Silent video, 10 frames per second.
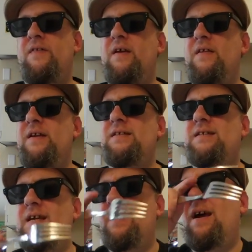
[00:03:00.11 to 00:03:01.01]
And then it
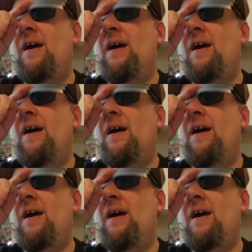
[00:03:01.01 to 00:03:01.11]
said